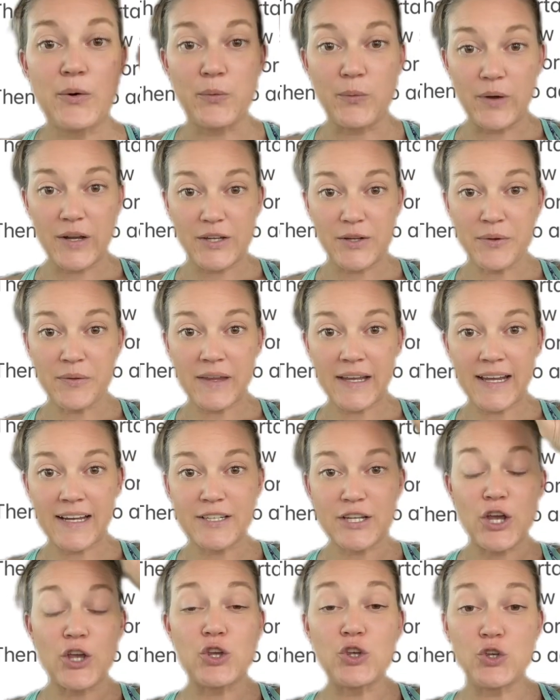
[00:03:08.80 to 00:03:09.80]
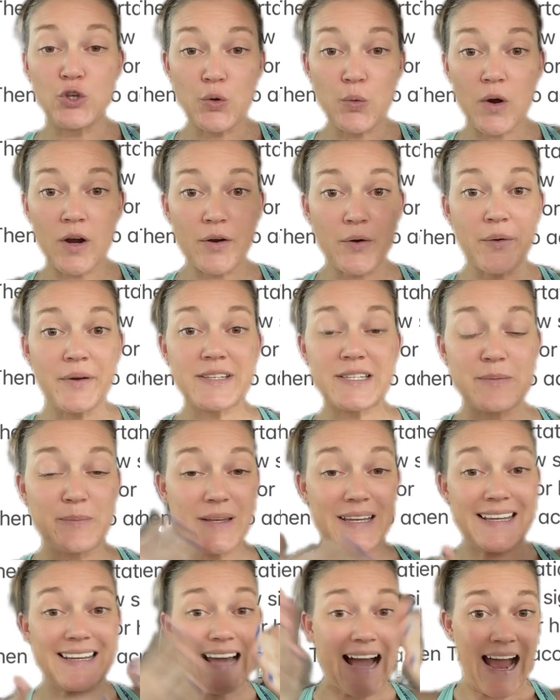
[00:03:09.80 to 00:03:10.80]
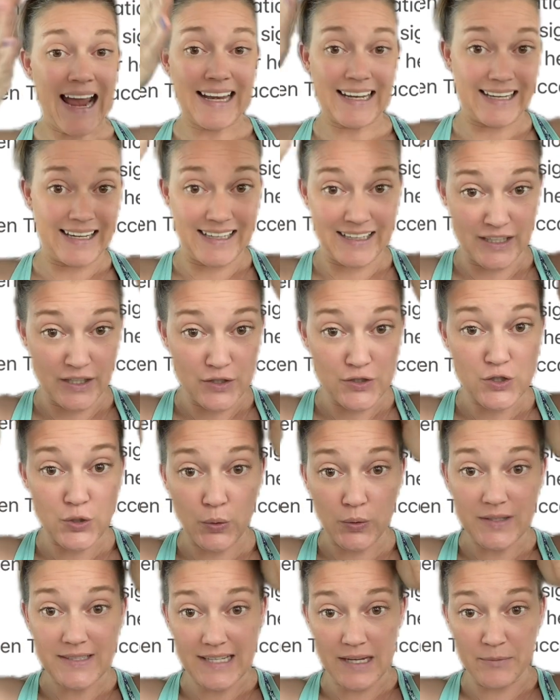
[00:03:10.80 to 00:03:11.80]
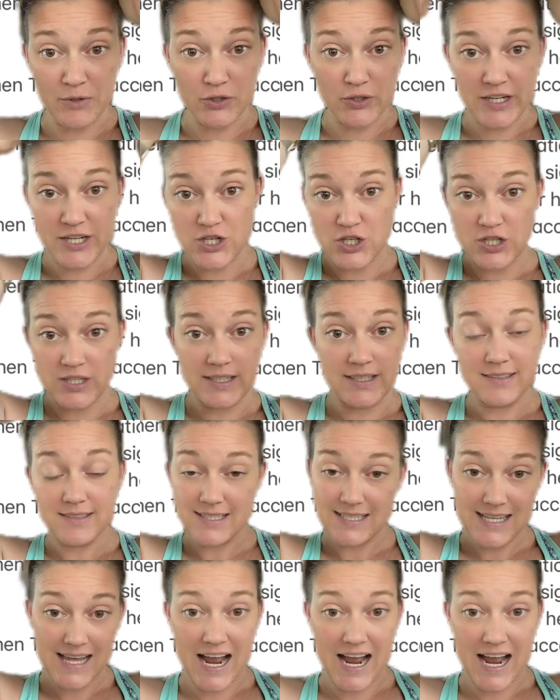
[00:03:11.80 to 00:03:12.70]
When you land, you are going to be guided towards immigration